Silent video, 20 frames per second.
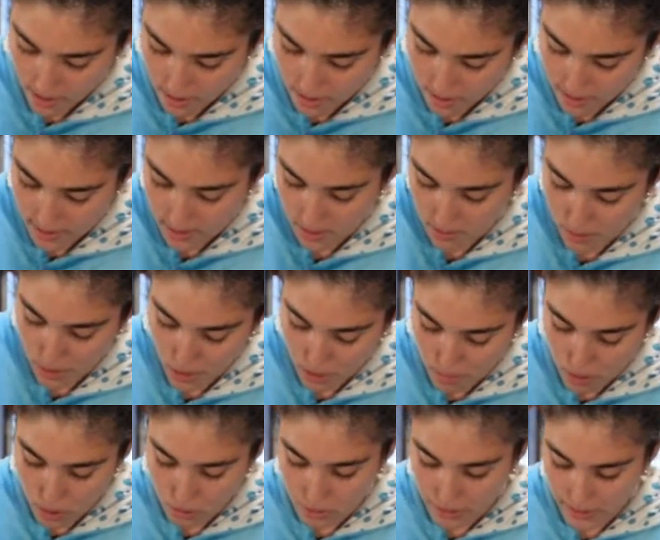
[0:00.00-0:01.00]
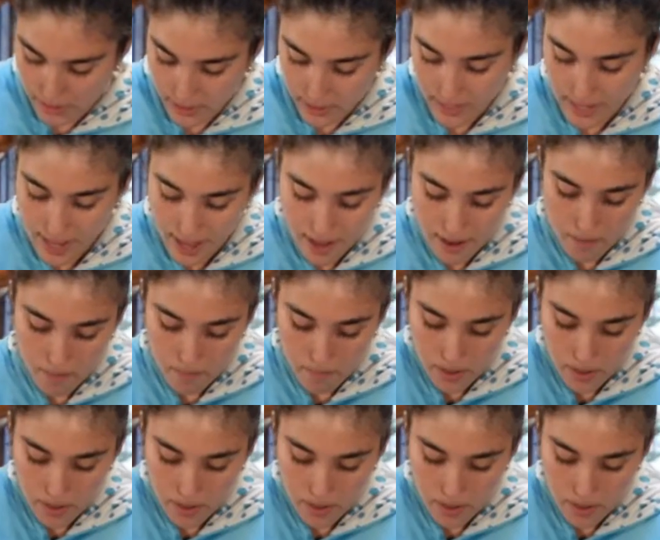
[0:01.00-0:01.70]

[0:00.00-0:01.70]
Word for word: some elbow grease again,